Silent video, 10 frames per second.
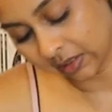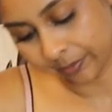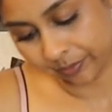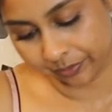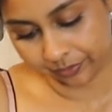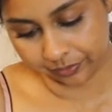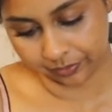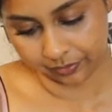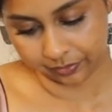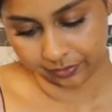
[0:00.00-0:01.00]

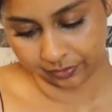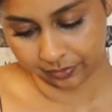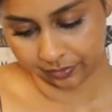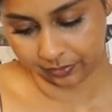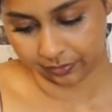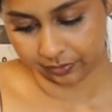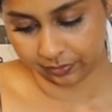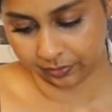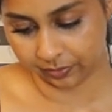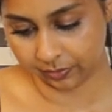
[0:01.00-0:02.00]

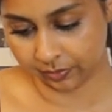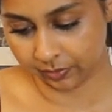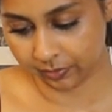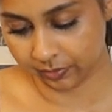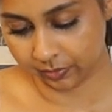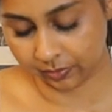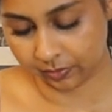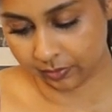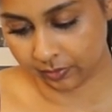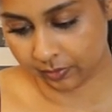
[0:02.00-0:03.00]

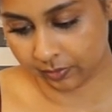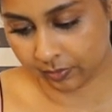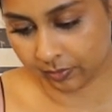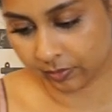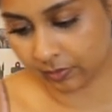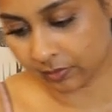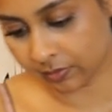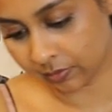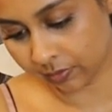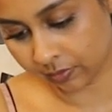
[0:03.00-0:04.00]

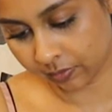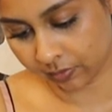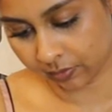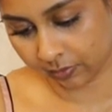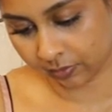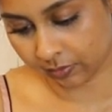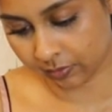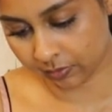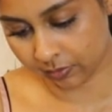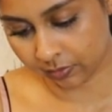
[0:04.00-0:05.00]

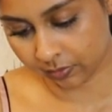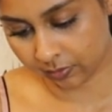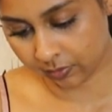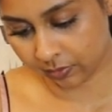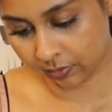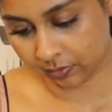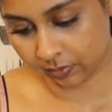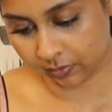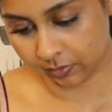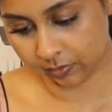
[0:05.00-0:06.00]

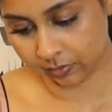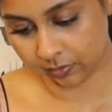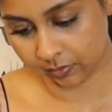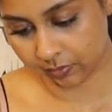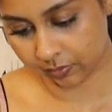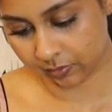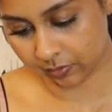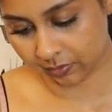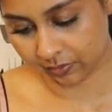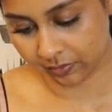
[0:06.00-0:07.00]

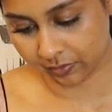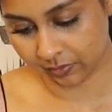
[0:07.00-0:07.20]
(no one is talking)